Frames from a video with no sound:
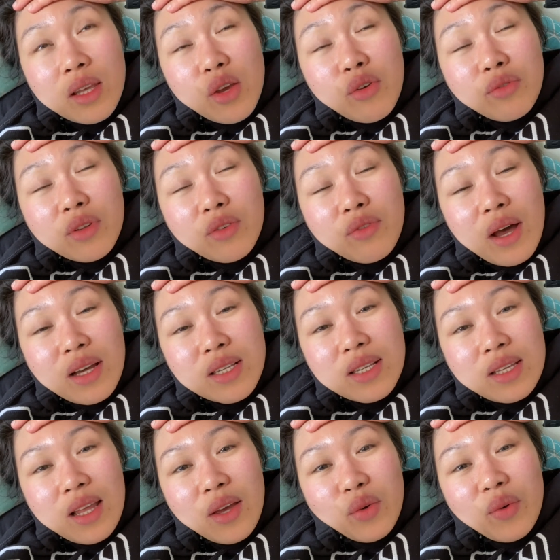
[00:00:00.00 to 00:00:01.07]
Day of the
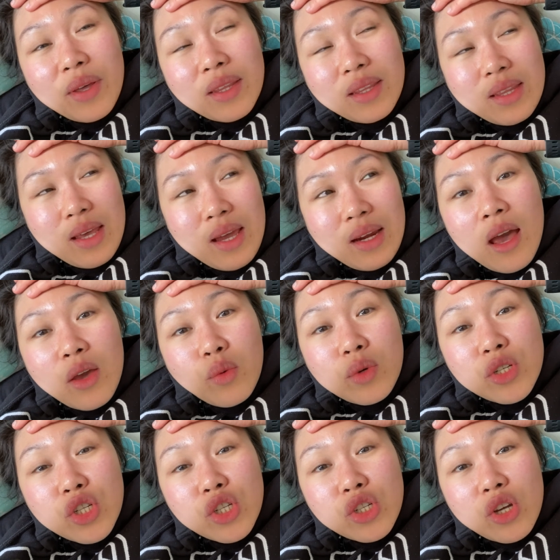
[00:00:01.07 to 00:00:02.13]
vaccine, I went there. I
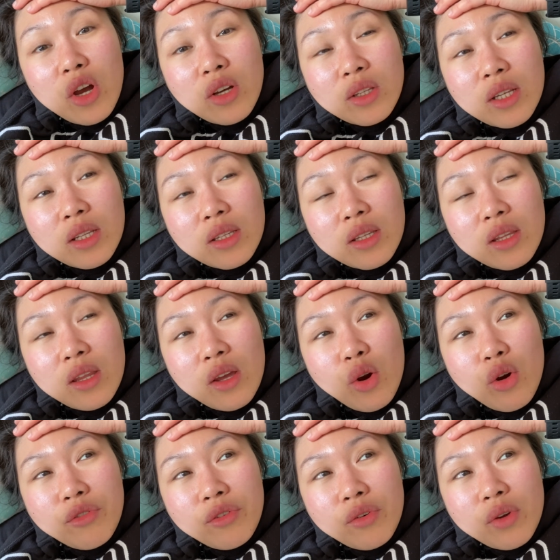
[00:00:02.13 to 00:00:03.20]
was shocked that
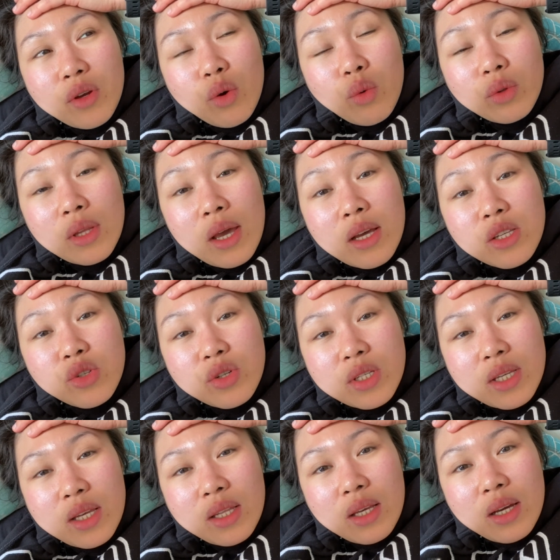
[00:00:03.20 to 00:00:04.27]
they're offering only
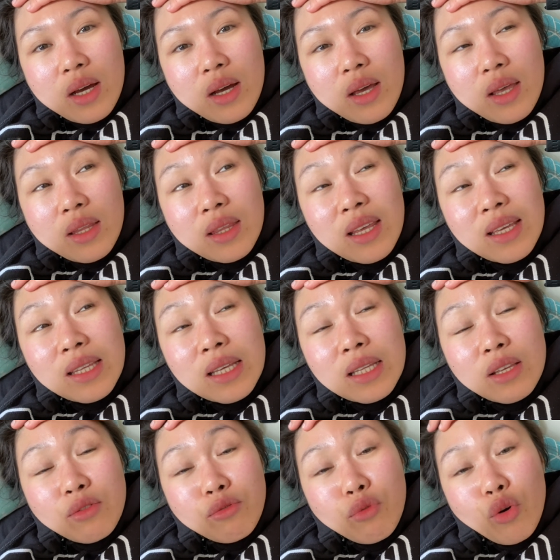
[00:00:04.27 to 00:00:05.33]
AstraZeneca, and they
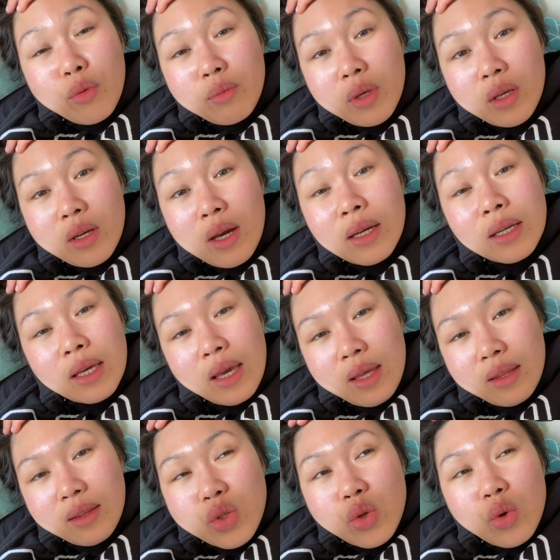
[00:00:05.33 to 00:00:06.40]
didn't inform me
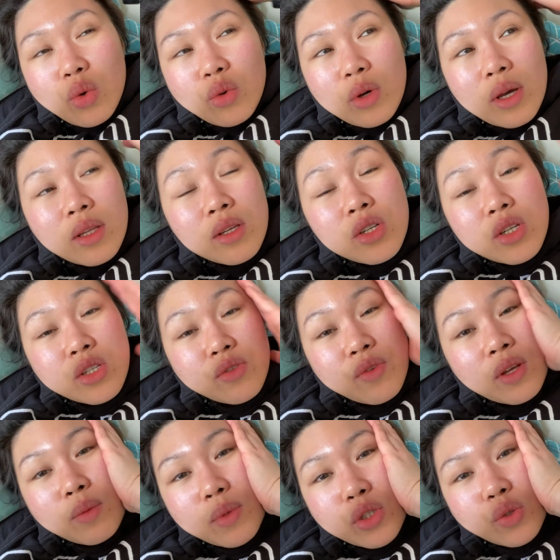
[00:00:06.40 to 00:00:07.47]
again. So, and it just
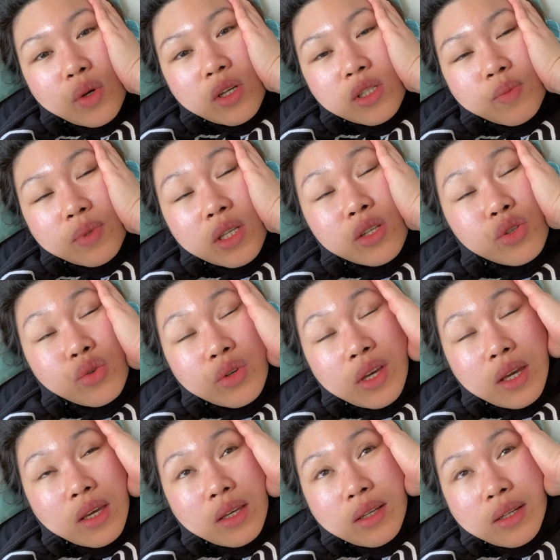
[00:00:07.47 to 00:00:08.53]
failed me twice, but that's
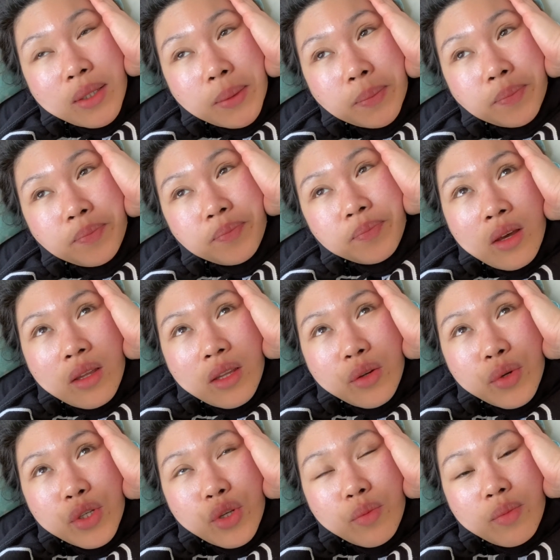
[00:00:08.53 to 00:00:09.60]
okay. Um,
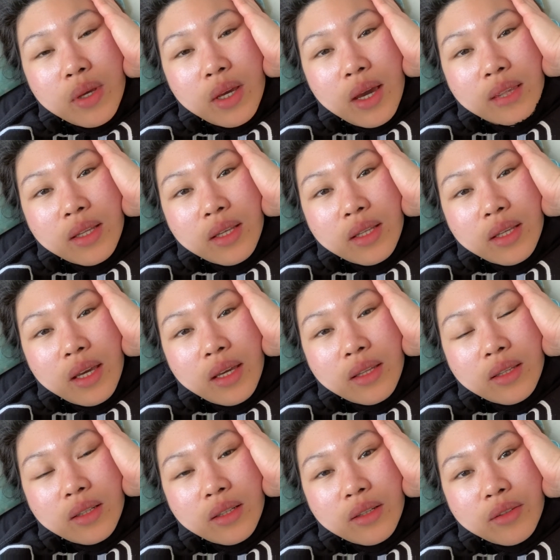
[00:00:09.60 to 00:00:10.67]
the reason being I didn't
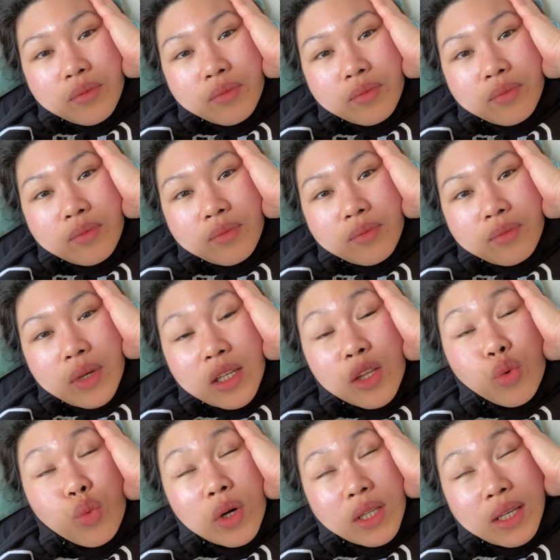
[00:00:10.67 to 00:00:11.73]
get the, I
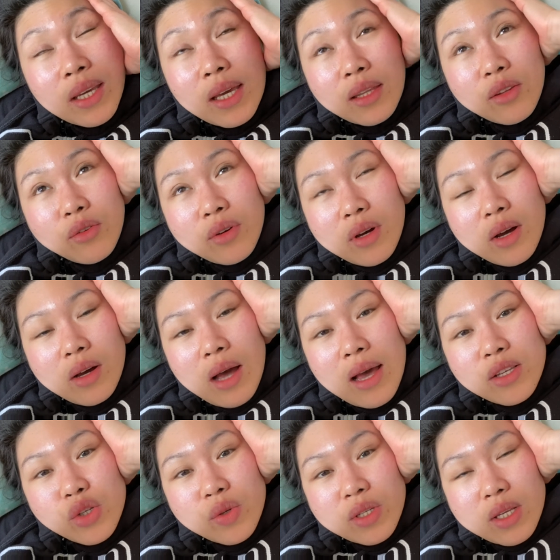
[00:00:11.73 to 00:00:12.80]
didn't want to get the uh,
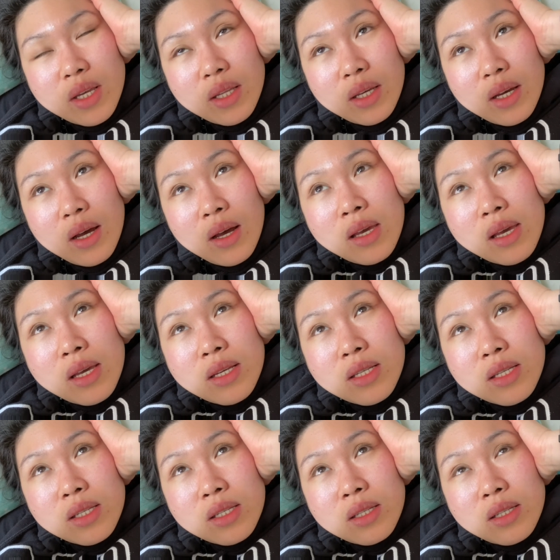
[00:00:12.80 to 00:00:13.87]
AstraZeneca
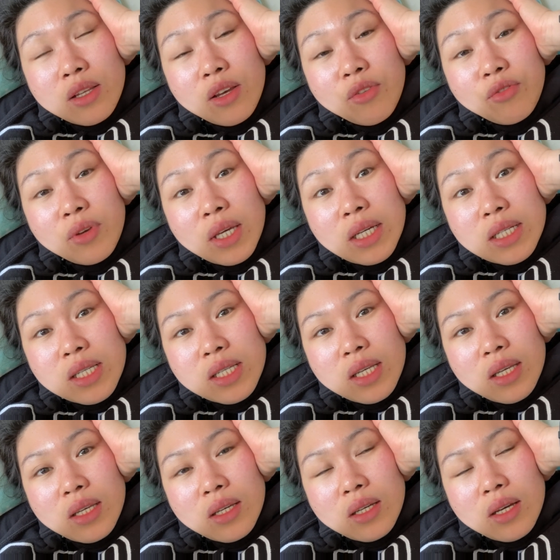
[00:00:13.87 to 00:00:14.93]
is the
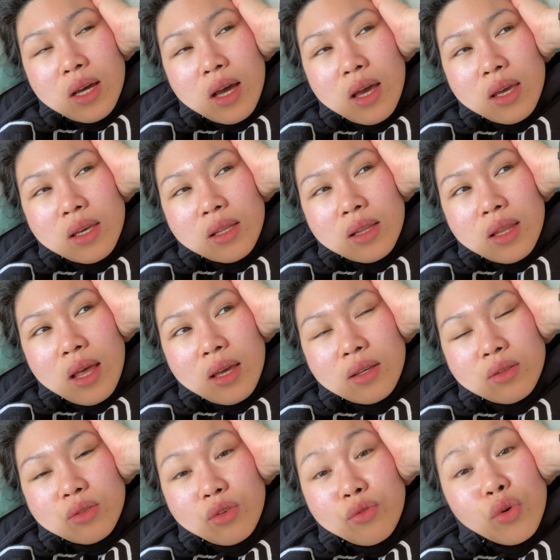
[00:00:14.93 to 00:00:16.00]
efficacy. I
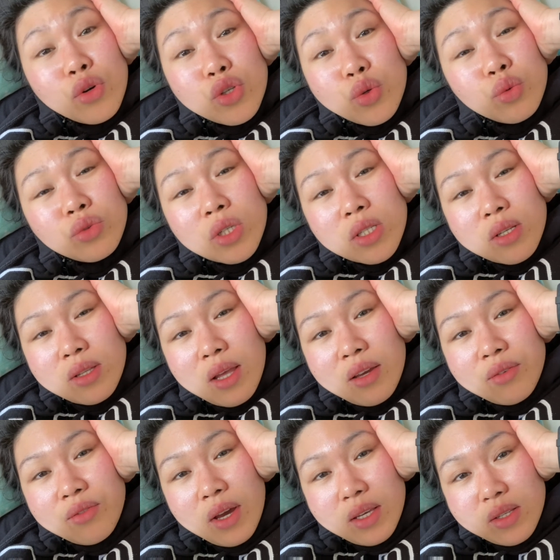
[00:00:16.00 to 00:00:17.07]
like, of course, who doesn't
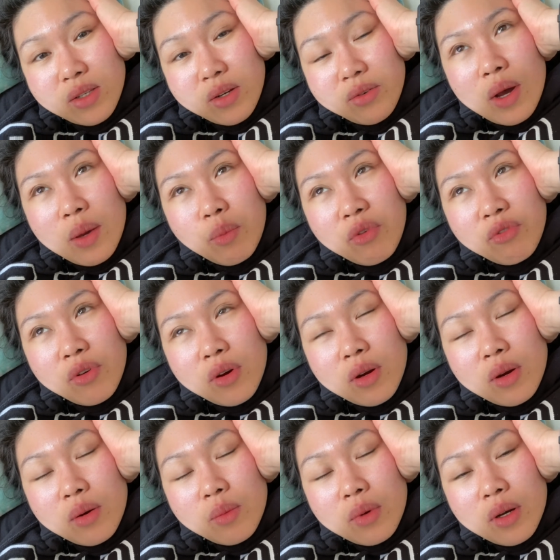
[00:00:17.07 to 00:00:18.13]
like Pfizer? So I
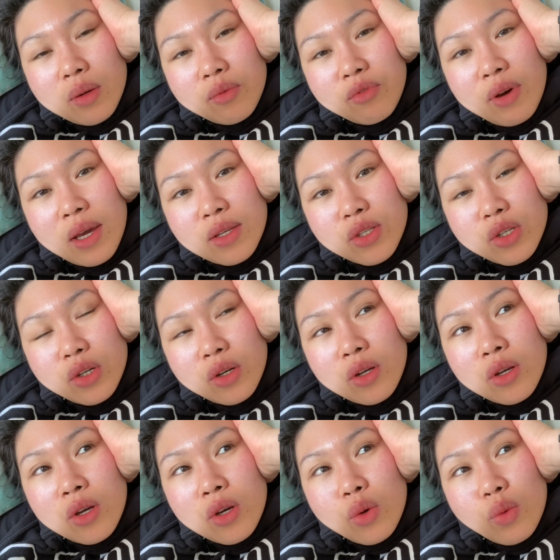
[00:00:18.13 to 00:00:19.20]
prefer uh,
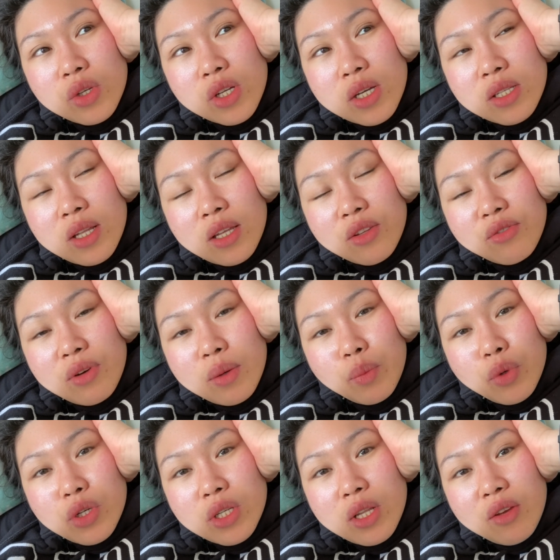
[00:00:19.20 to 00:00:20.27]
Pfizer, which has
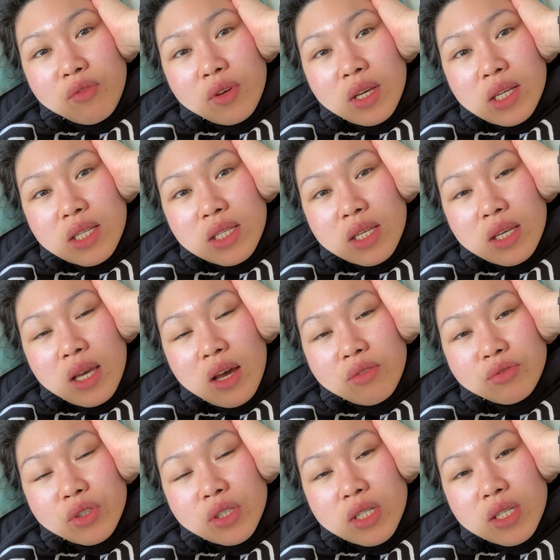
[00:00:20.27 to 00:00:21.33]
ninety-five percent efficacy
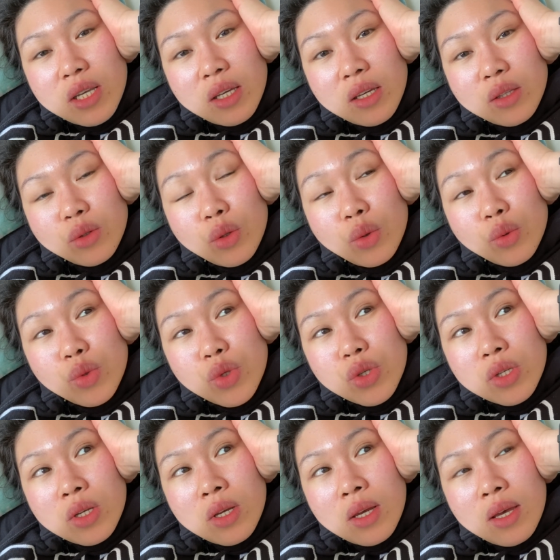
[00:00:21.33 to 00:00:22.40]
after the second
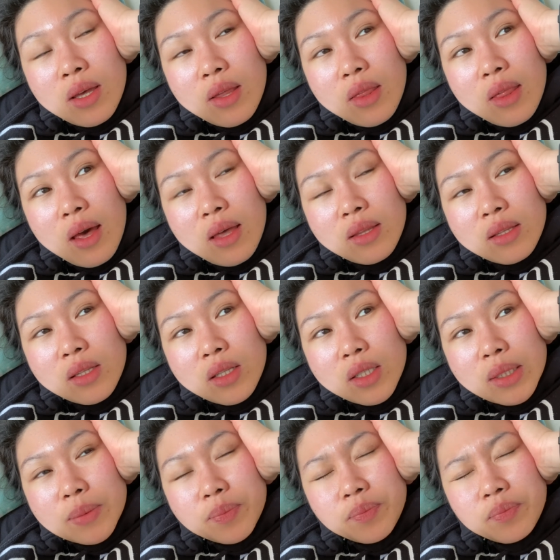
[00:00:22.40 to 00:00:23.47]
dose, than
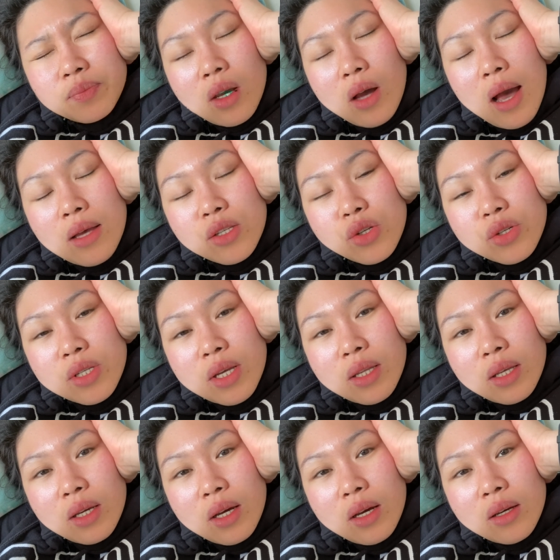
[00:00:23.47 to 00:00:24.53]
the
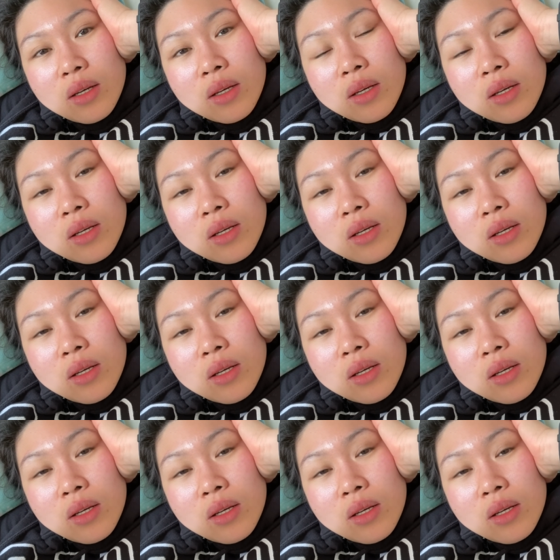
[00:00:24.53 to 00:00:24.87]
AstraZeneca.